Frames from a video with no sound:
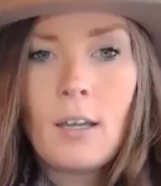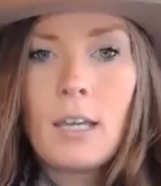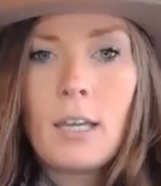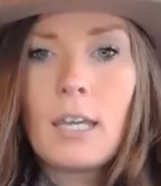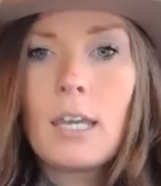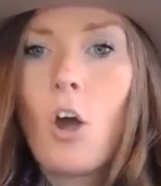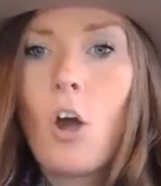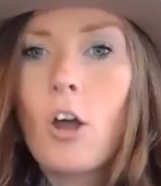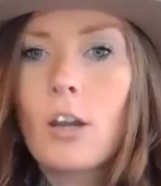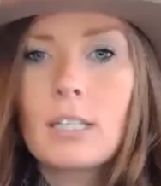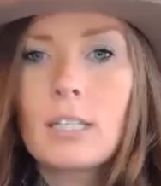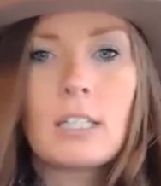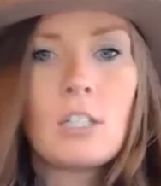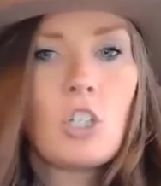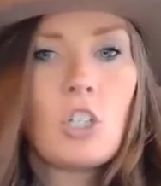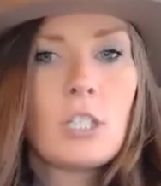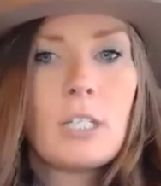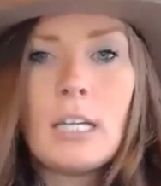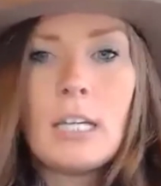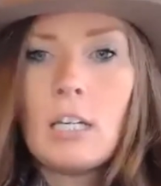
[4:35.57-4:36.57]
He honestly
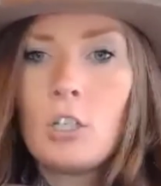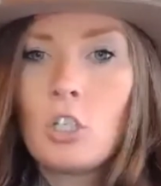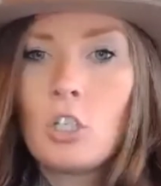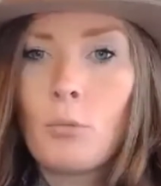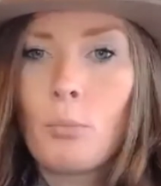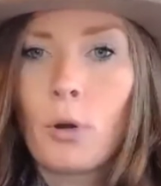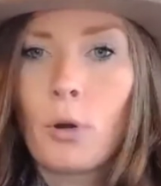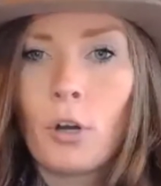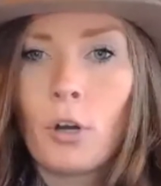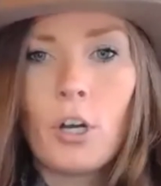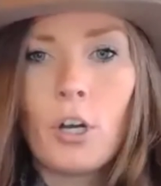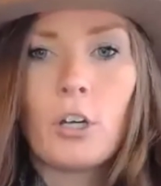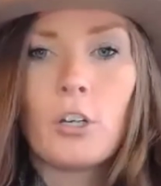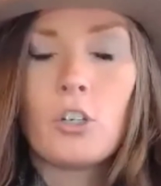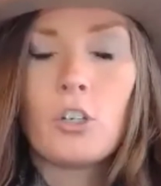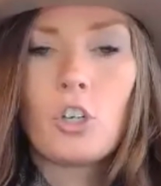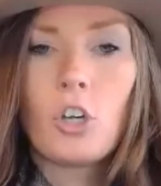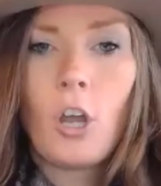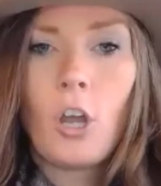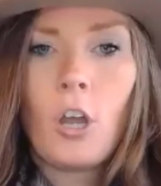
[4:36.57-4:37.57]
just needed to
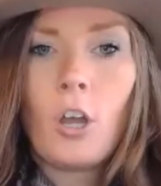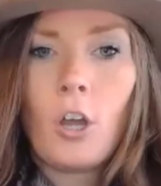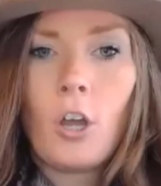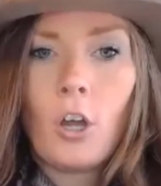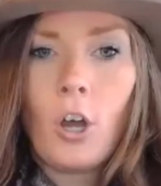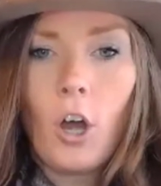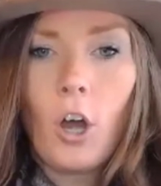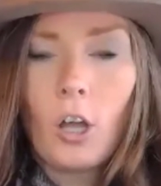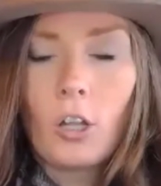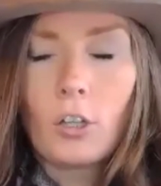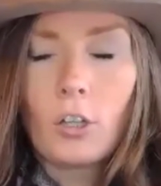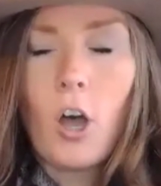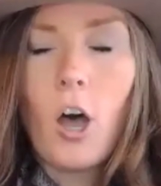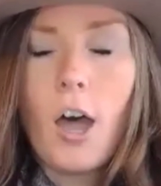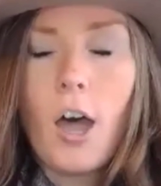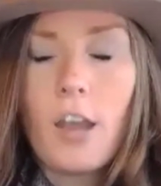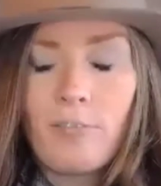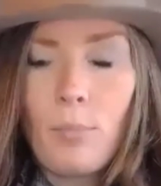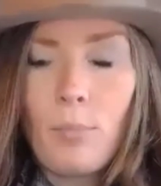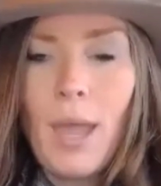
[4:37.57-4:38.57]
purge a lot of
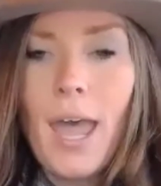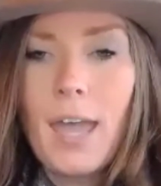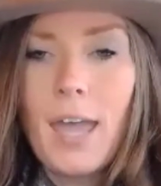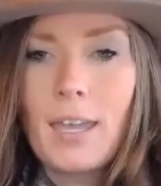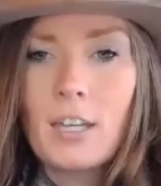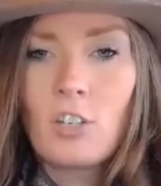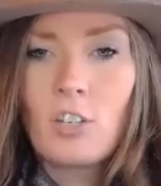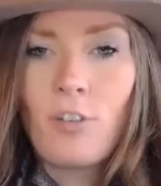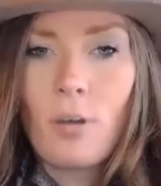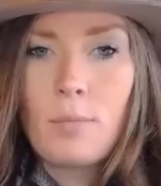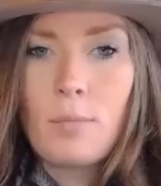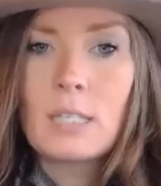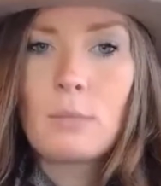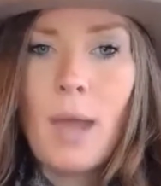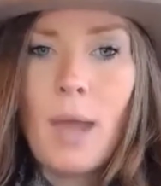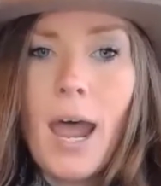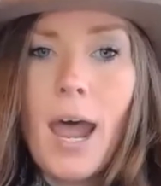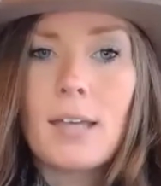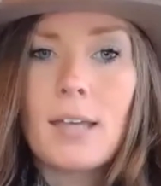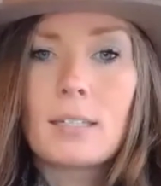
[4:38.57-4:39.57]
baggage from his
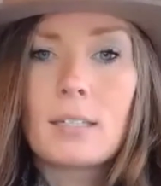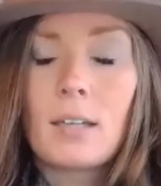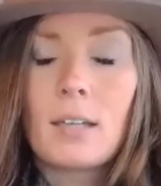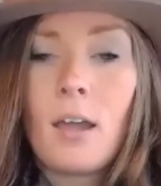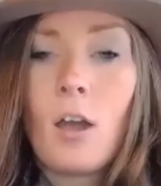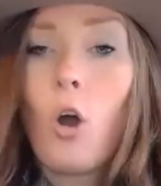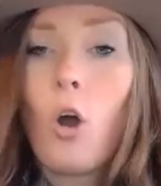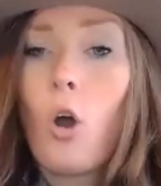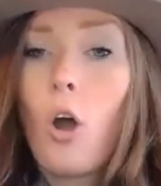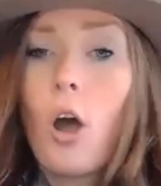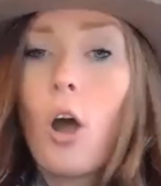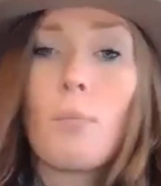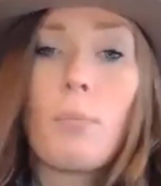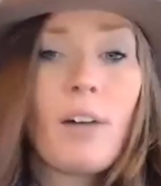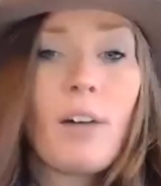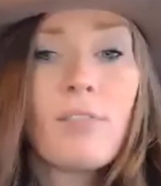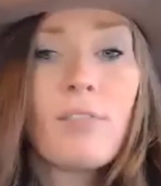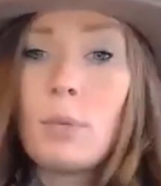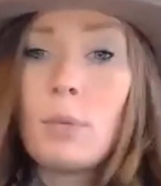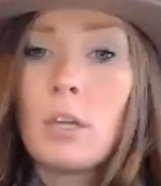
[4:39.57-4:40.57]
past above
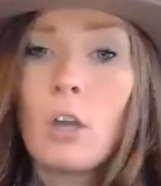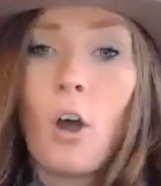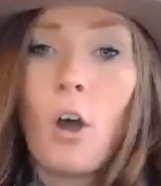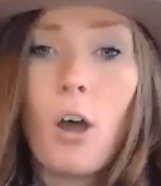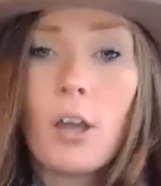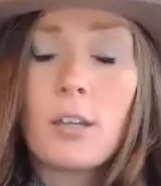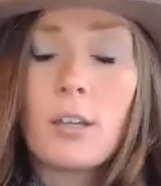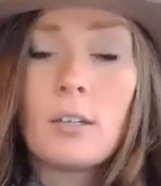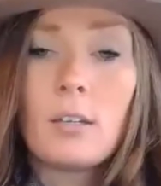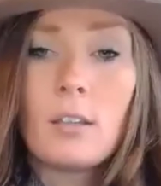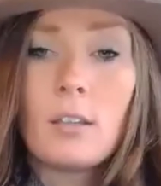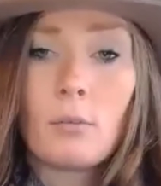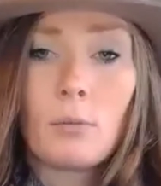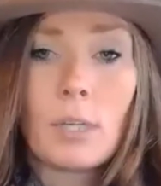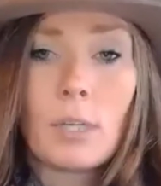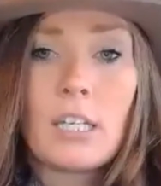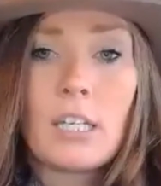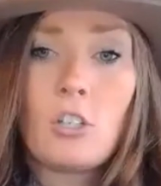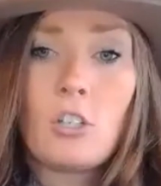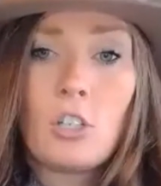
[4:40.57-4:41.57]
and beyond the
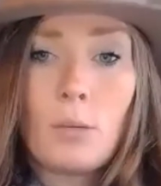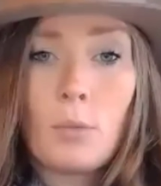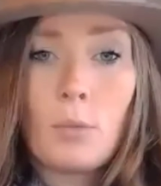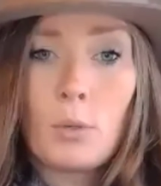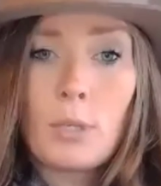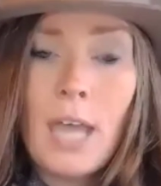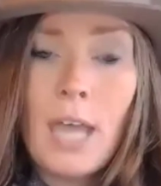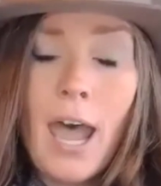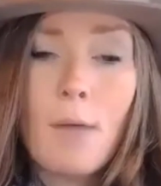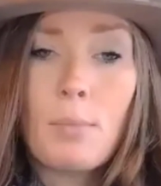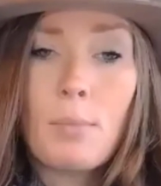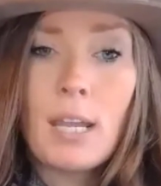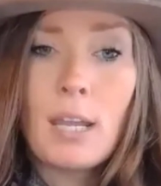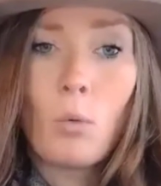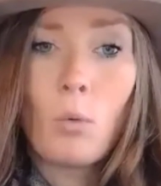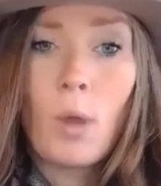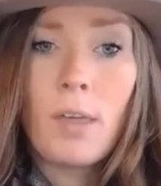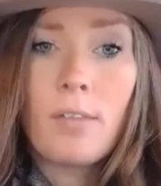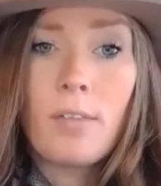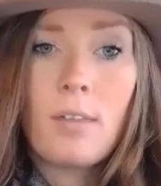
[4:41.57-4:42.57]
relationship that was happening
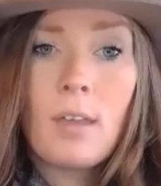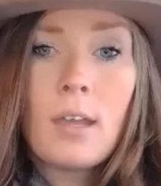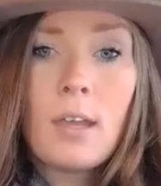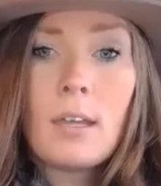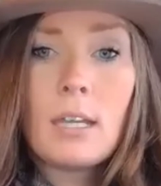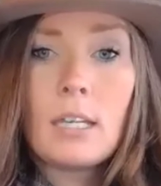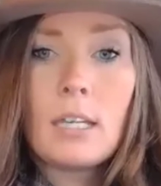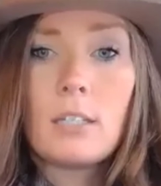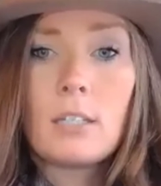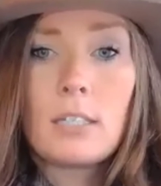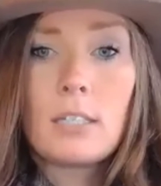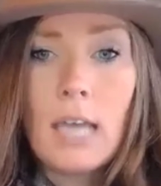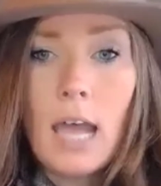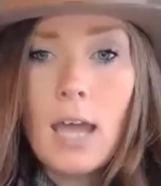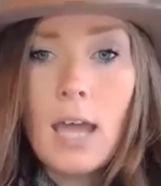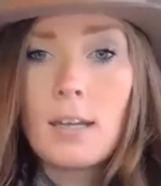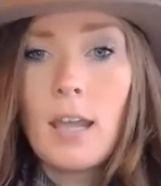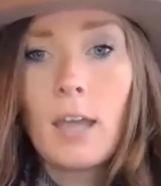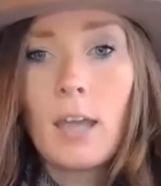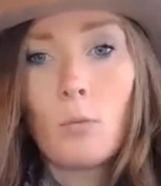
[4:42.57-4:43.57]
with his
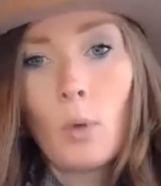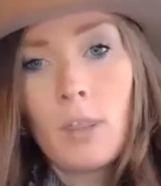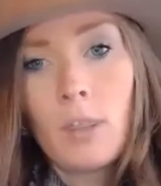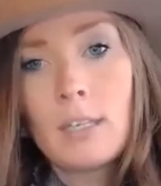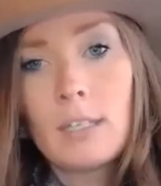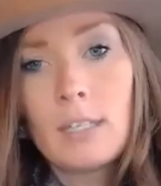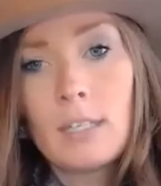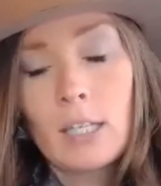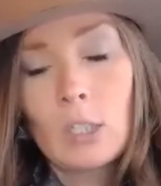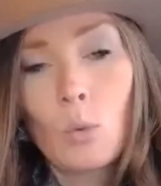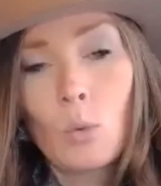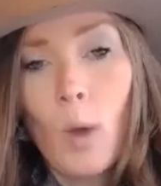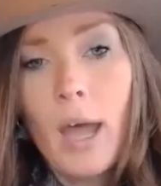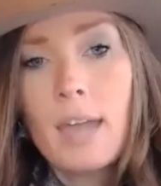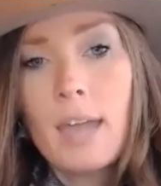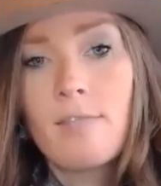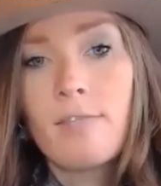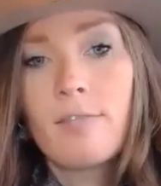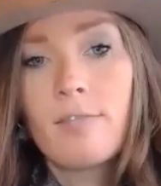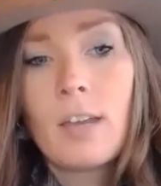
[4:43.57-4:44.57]
son and with his
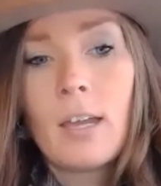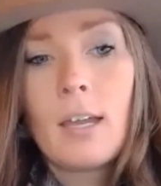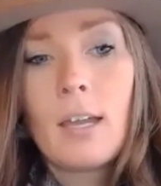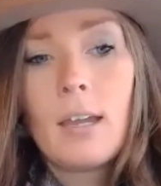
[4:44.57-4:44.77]
ex-wife.